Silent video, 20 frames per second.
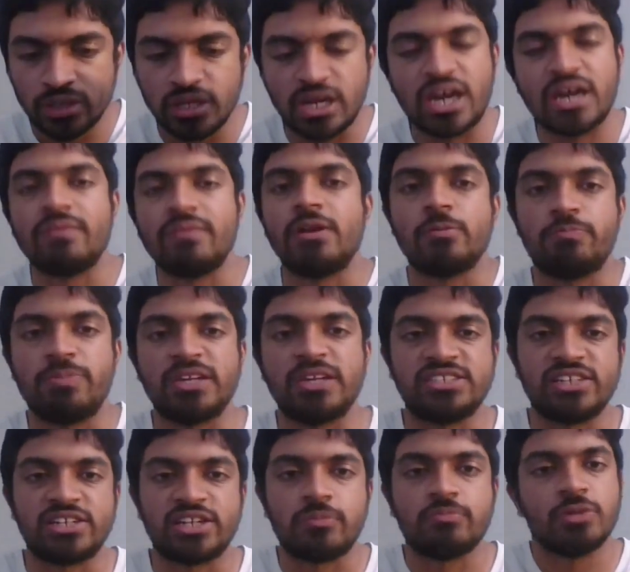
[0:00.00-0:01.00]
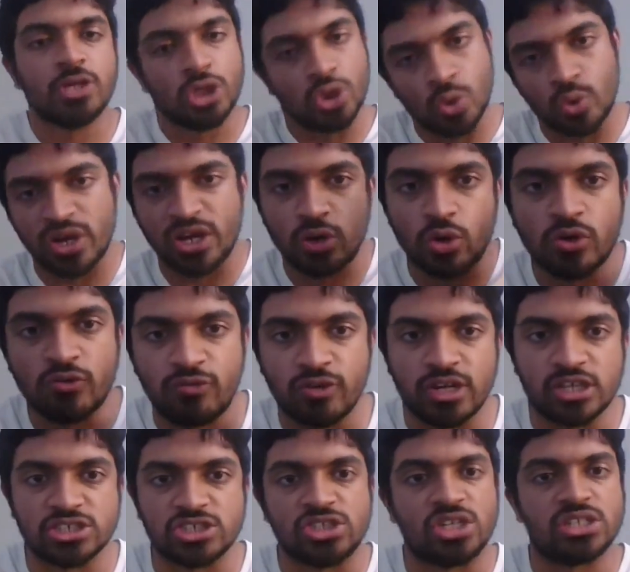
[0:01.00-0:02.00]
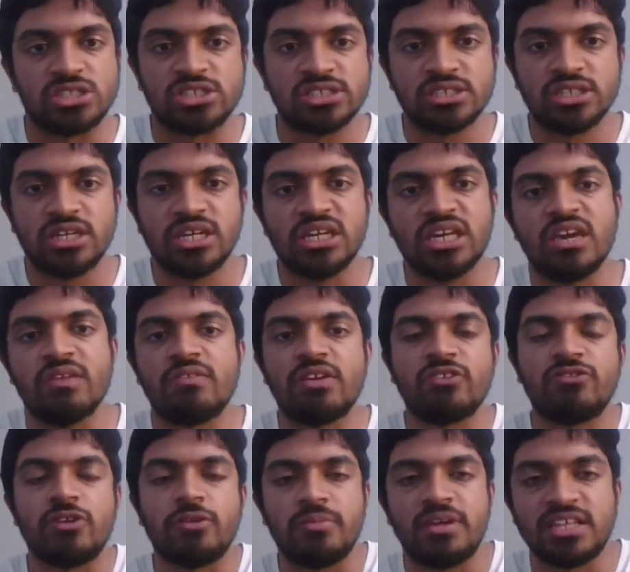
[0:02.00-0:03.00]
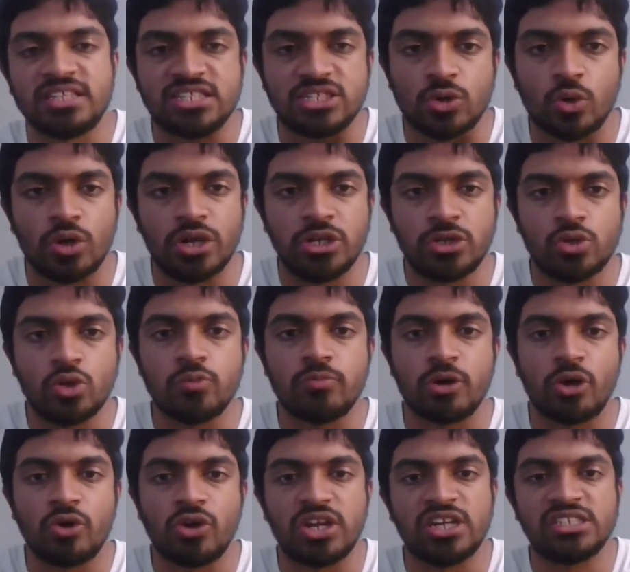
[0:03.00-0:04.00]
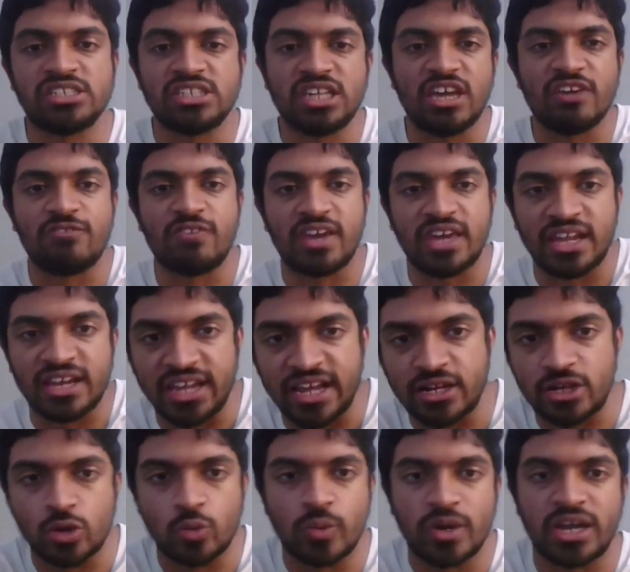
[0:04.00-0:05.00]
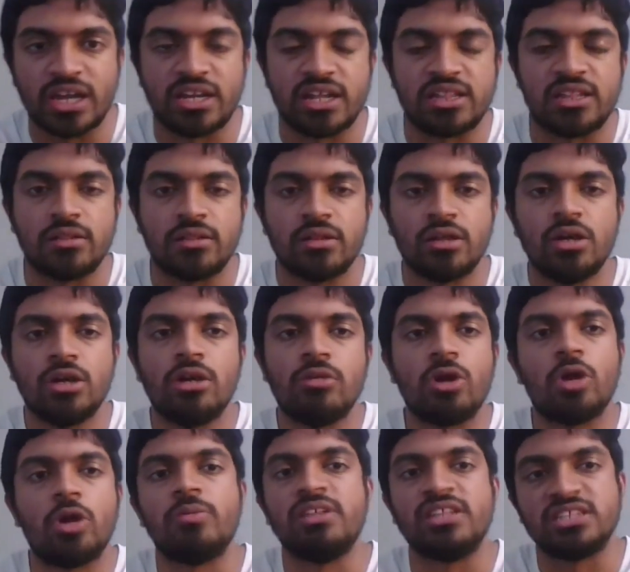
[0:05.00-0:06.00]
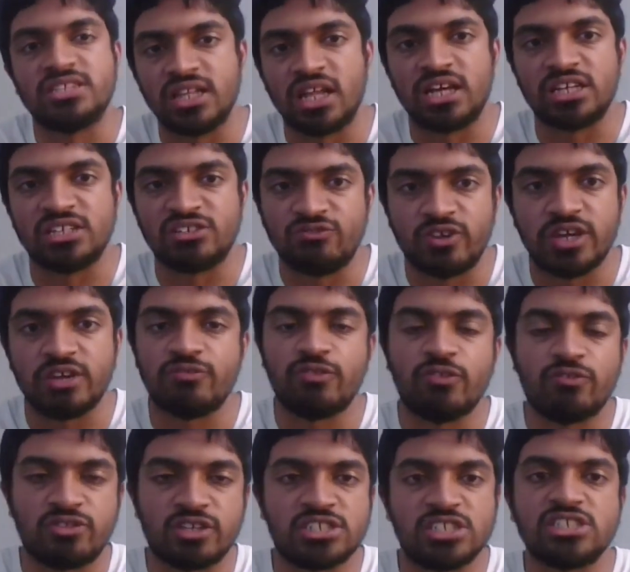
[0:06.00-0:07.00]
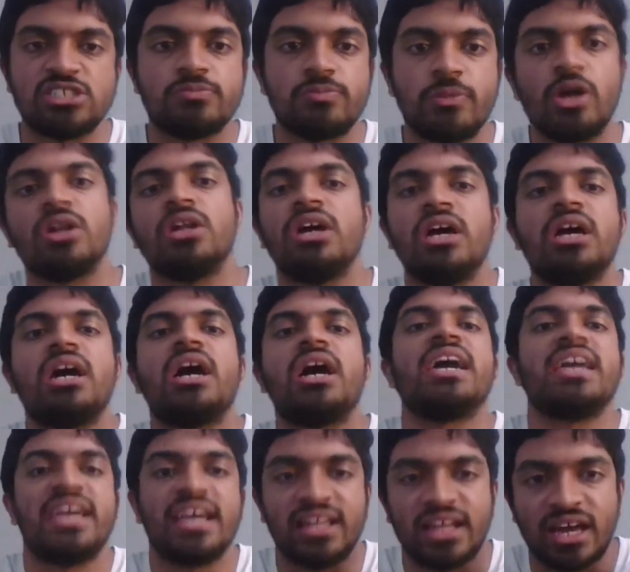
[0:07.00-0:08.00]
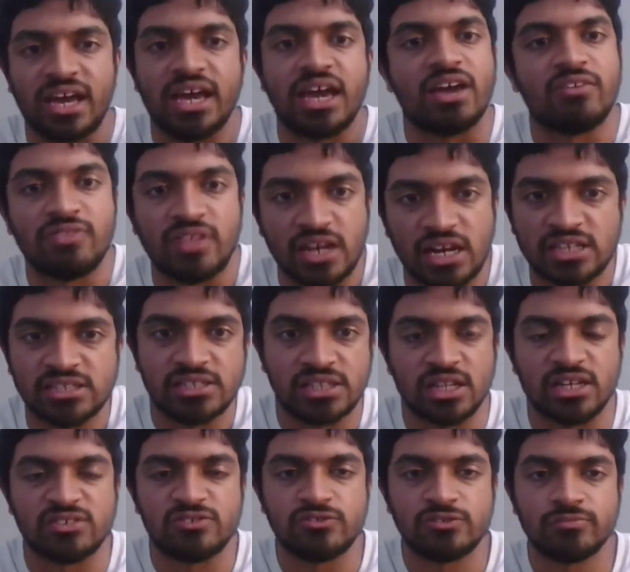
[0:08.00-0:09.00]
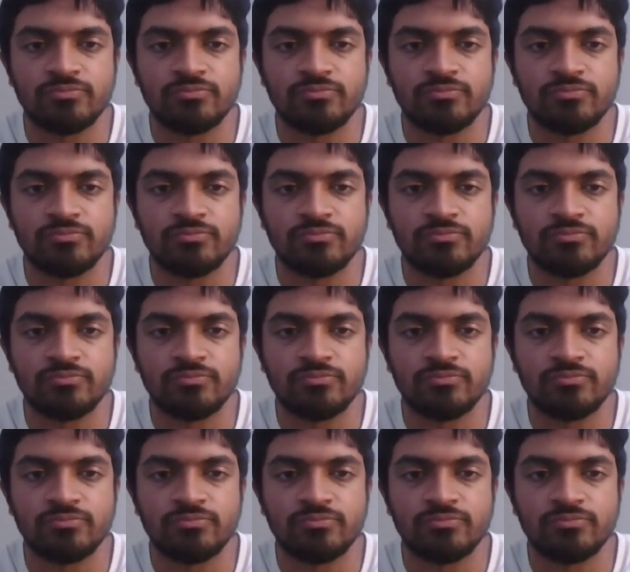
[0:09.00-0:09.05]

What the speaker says: I will pitch it up. You can go for your shots. Even if it means scoring 2 boundaries, if I can get your wicket in probably this last 5th or 6th spot, I have the last laugh.